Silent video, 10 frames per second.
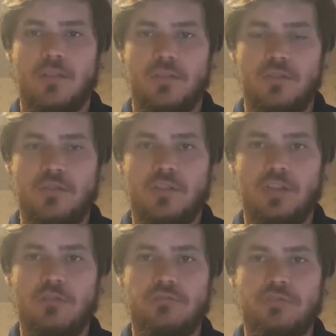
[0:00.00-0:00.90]
You can
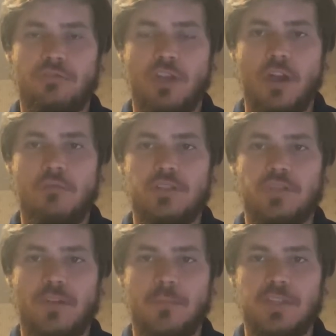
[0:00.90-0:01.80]
use your notes
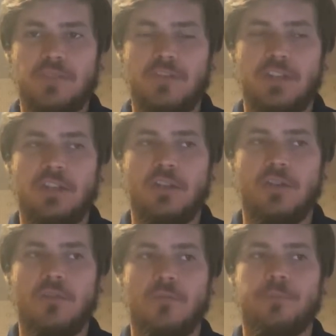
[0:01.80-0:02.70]
from this
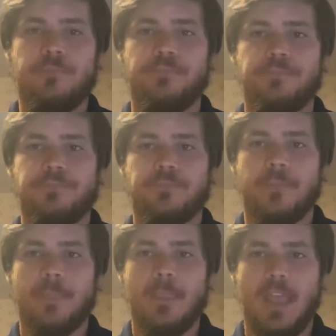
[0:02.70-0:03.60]
video
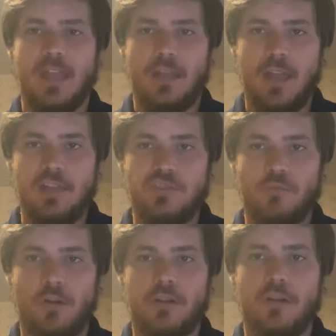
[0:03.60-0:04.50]
as you
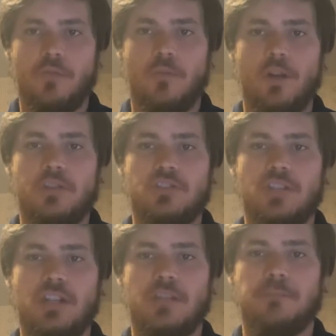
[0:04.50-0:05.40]
work on the
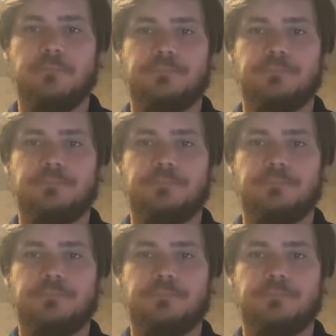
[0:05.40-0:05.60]
worksheet.